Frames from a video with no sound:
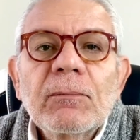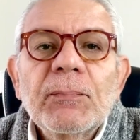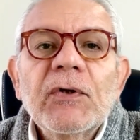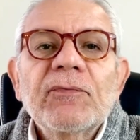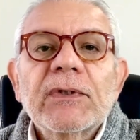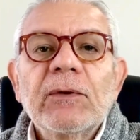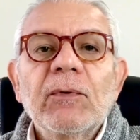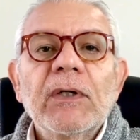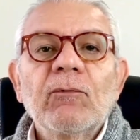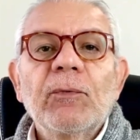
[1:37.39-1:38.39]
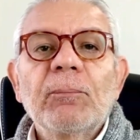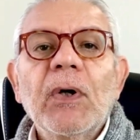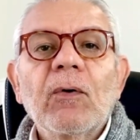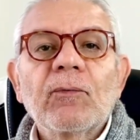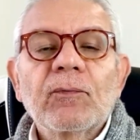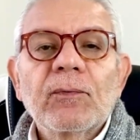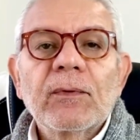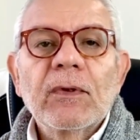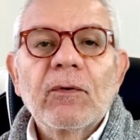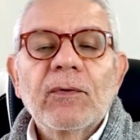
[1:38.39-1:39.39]
perfectly well with both,
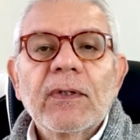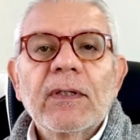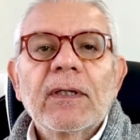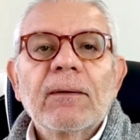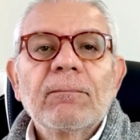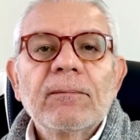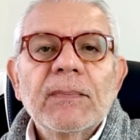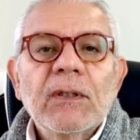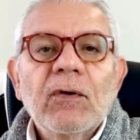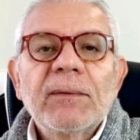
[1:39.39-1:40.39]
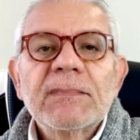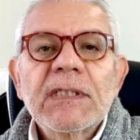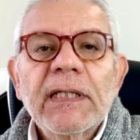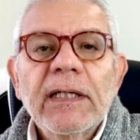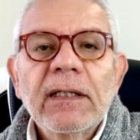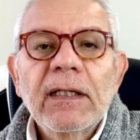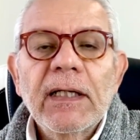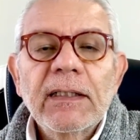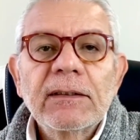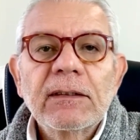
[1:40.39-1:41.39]
the MTL
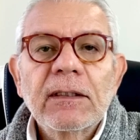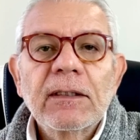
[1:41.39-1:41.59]
and